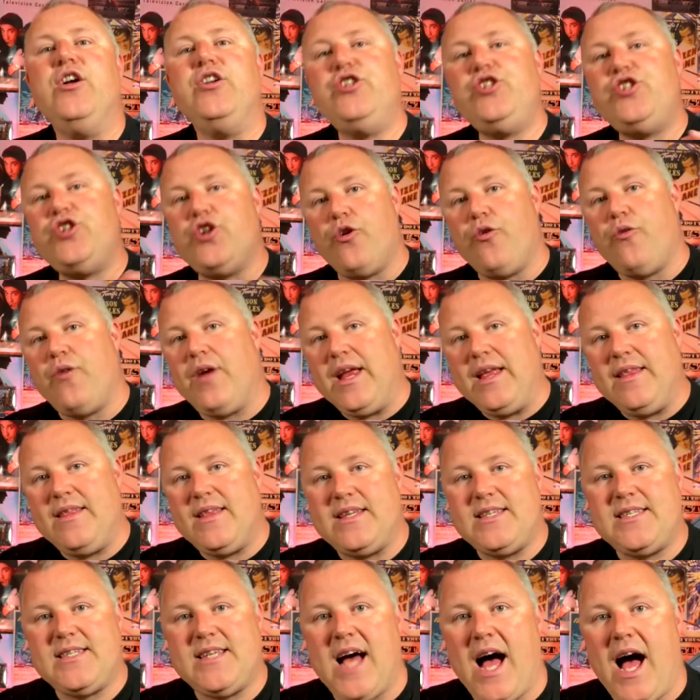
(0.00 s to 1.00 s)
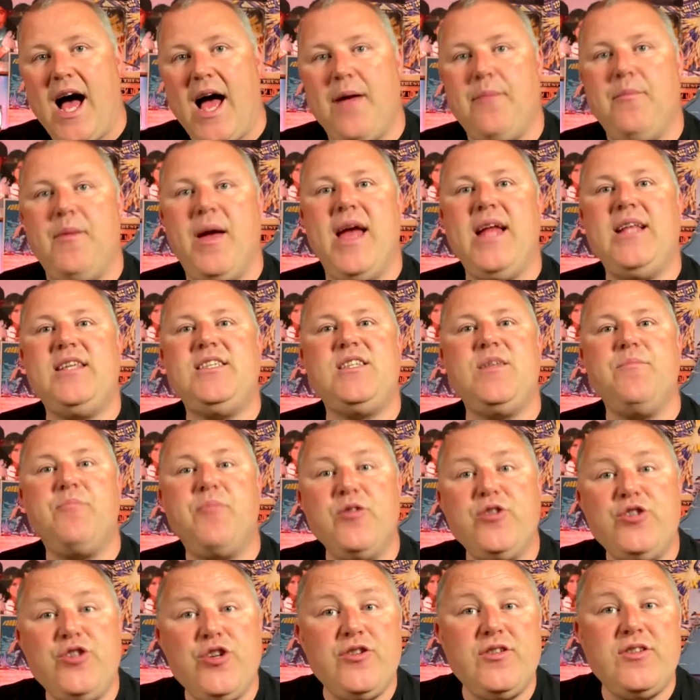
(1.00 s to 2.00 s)
During this time, it's the
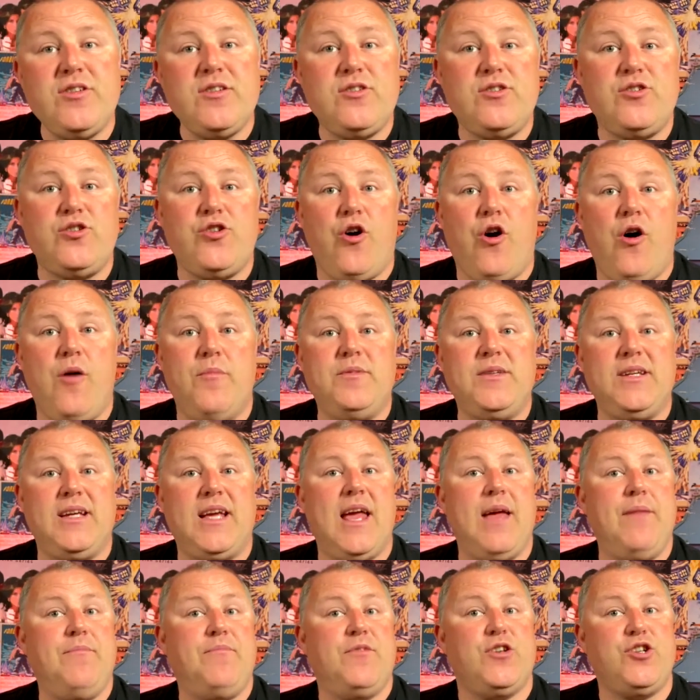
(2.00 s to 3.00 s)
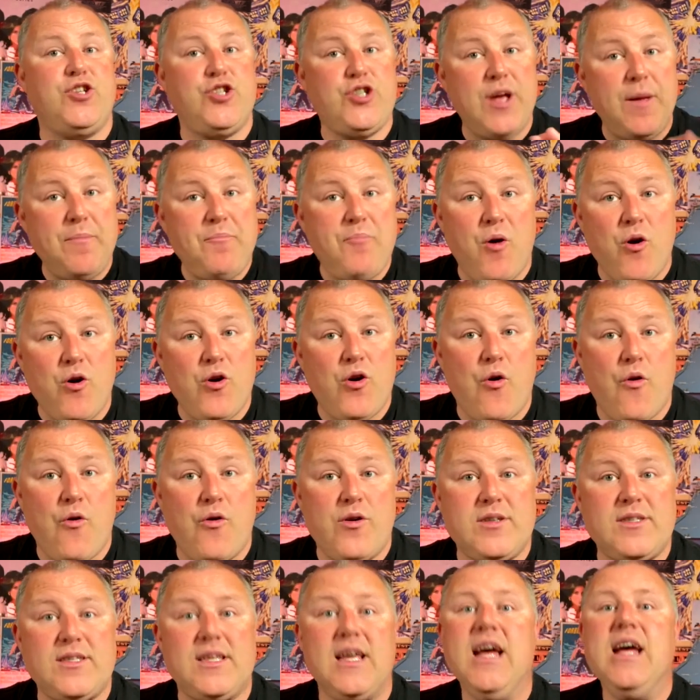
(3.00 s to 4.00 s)
producer's job to keep the ship on
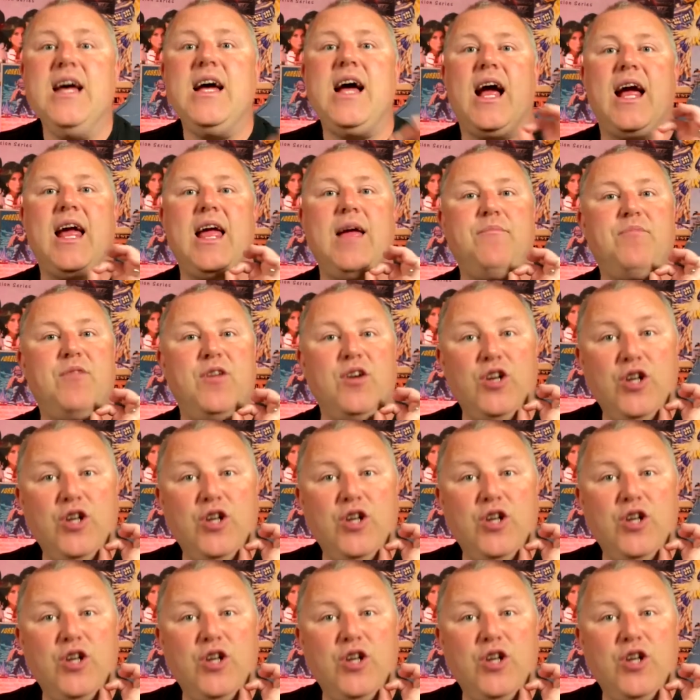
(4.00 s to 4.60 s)
course and keep the